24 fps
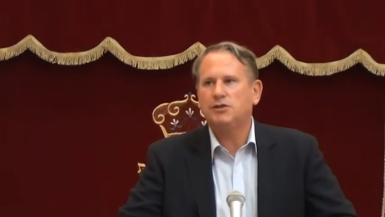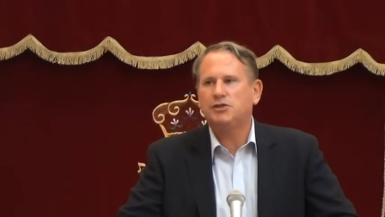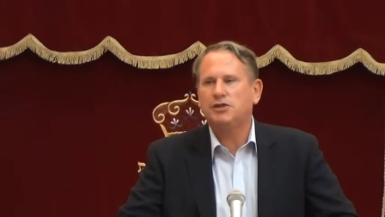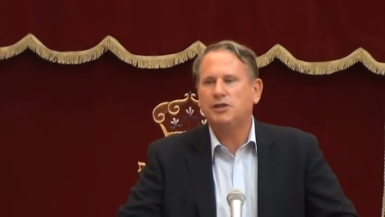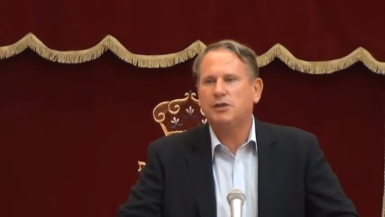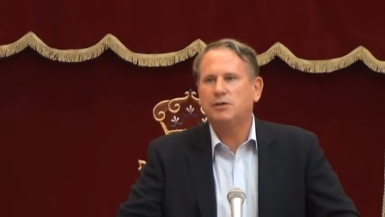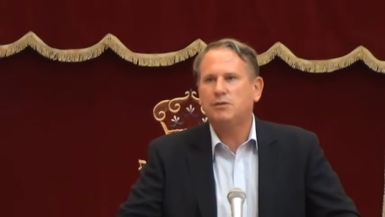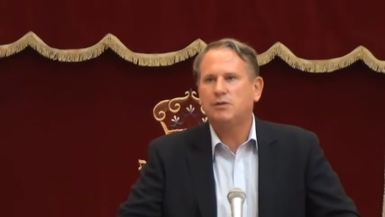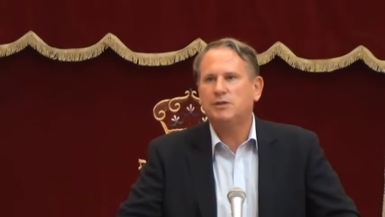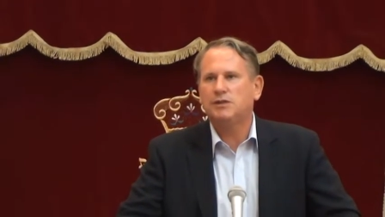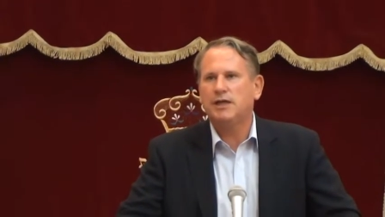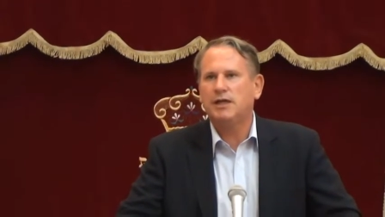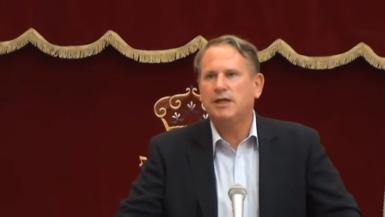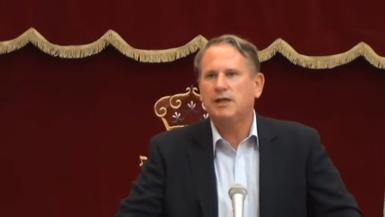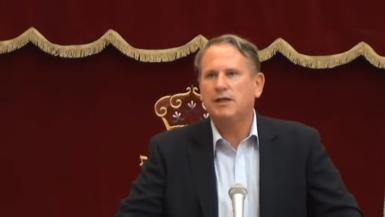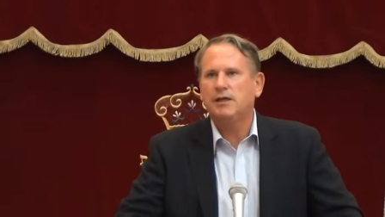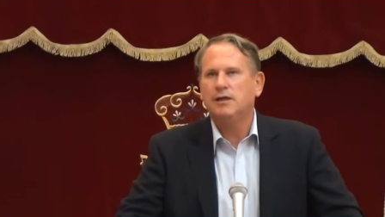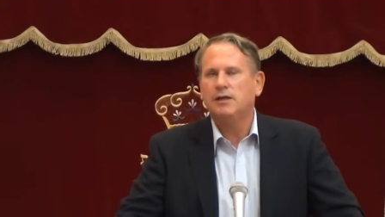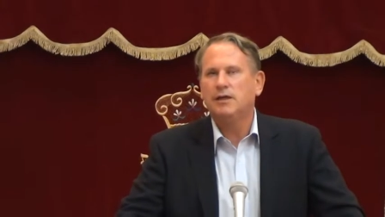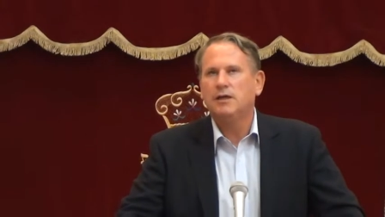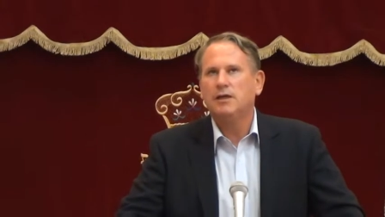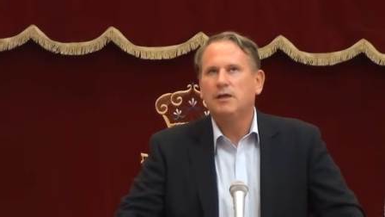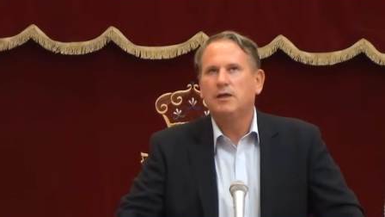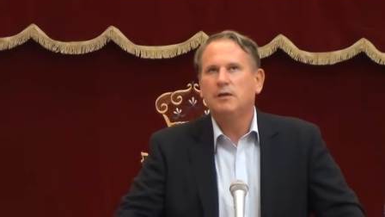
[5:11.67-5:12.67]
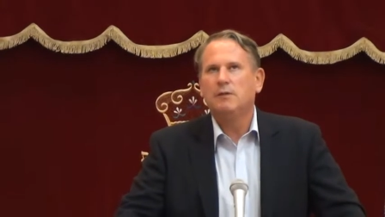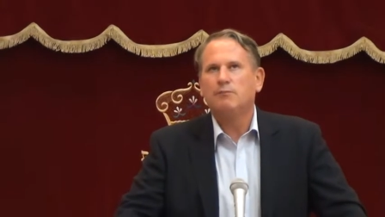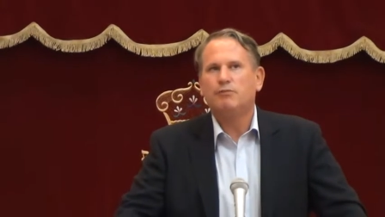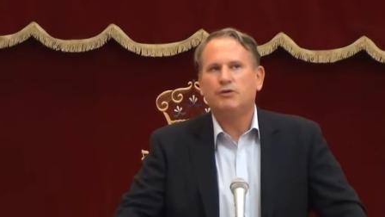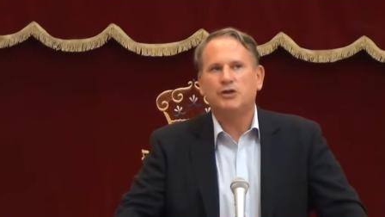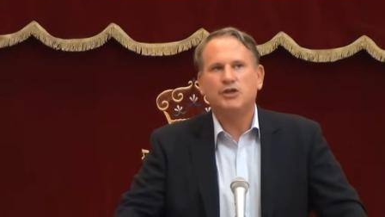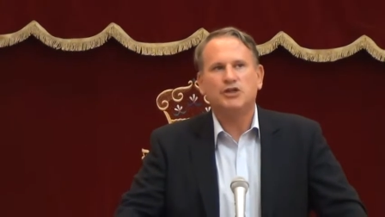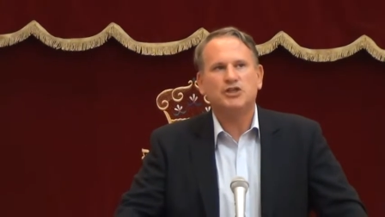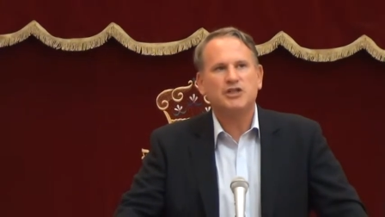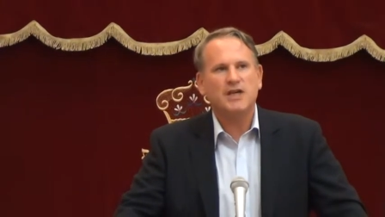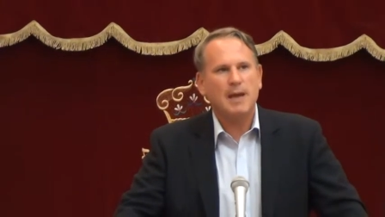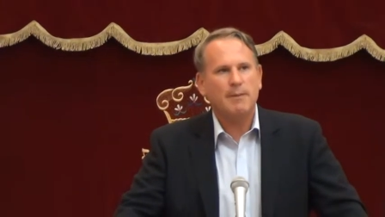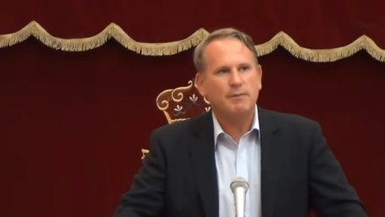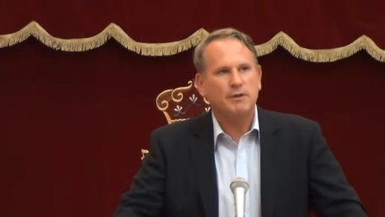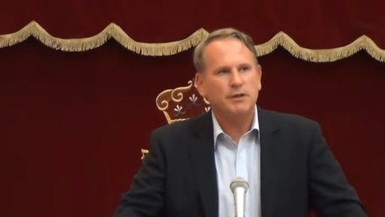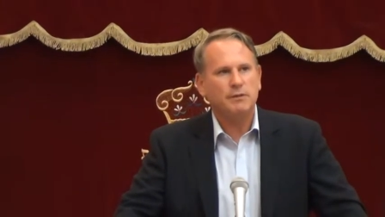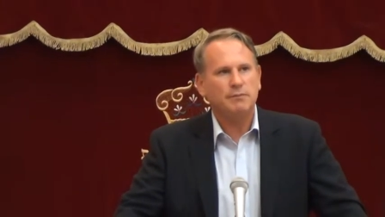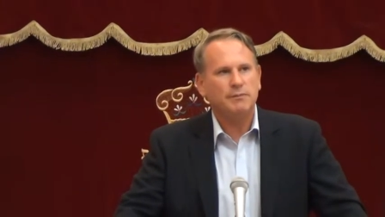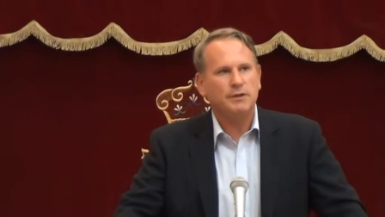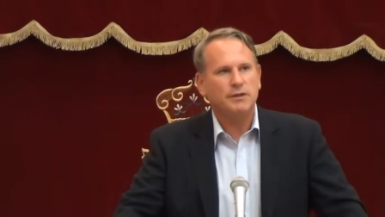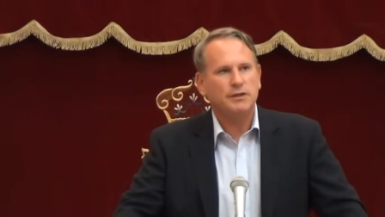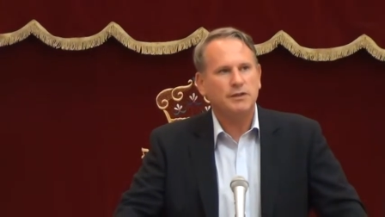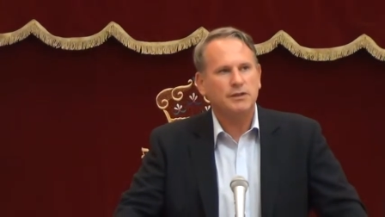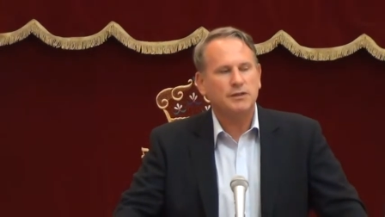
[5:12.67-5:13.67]
she was a British
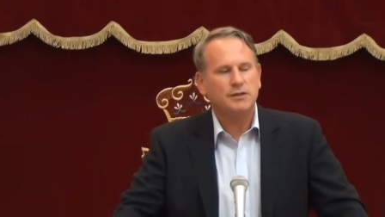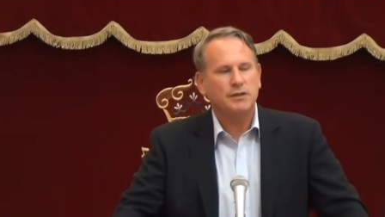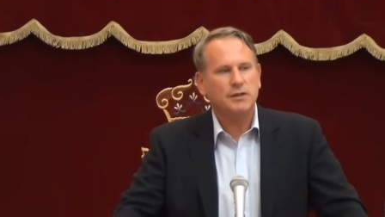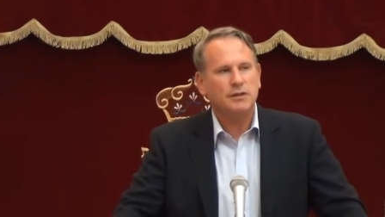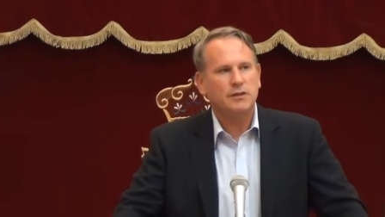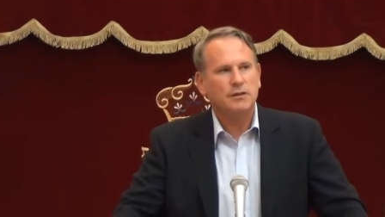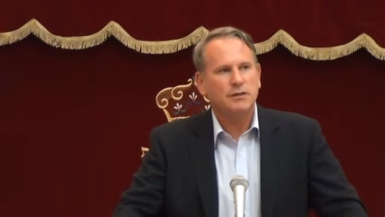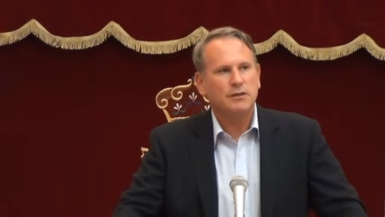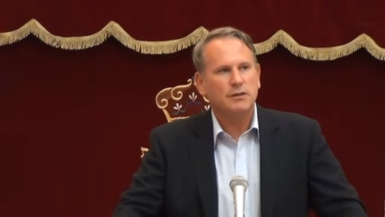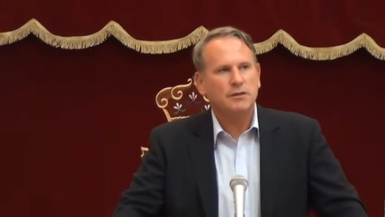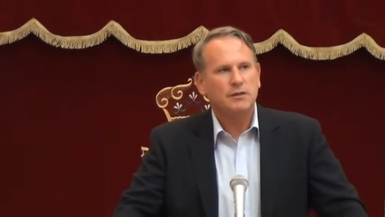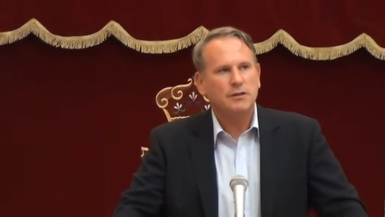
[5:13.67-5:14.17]
cabinet minister,